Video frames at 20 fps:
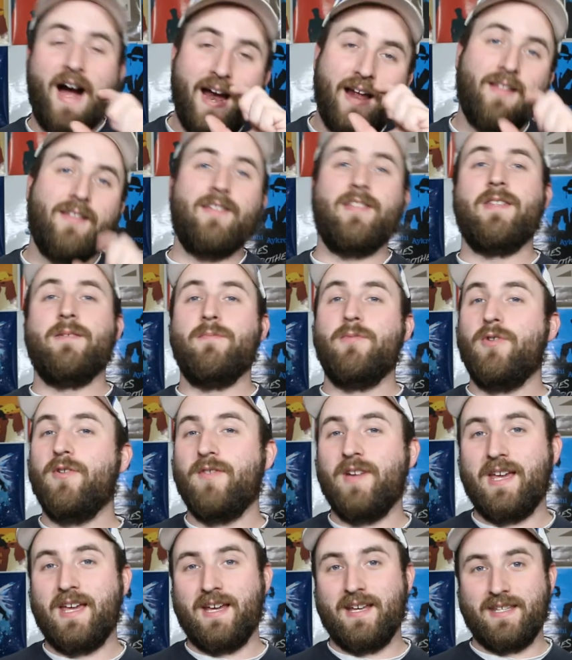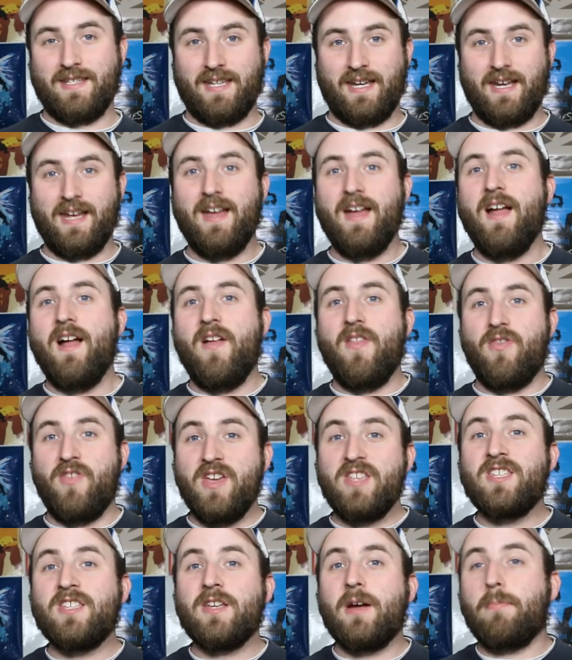violent the movie is. Like,
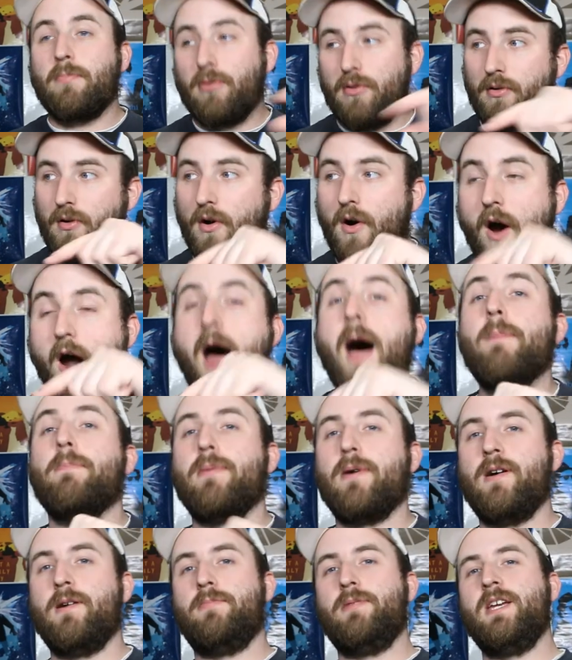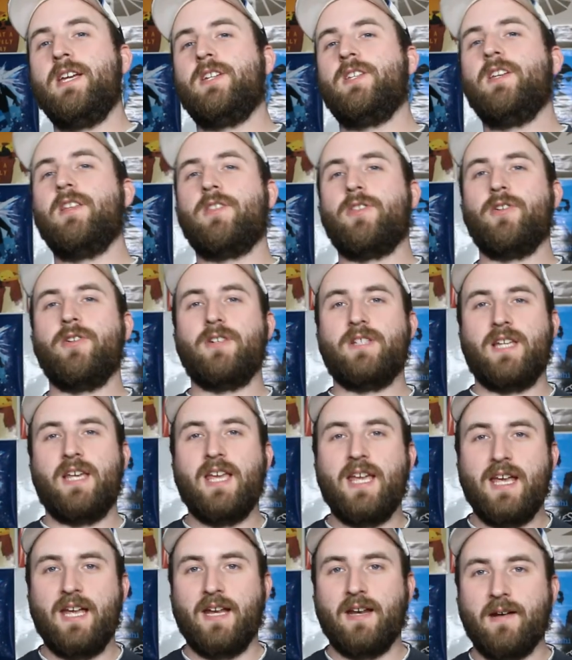this is a proper
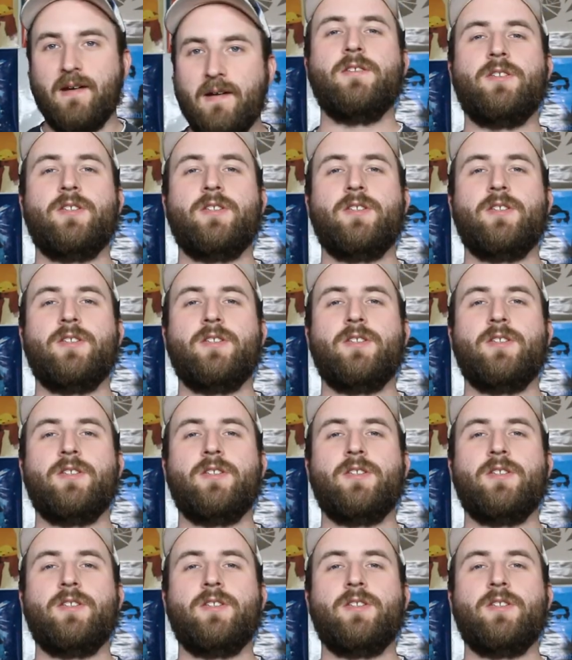PG-13.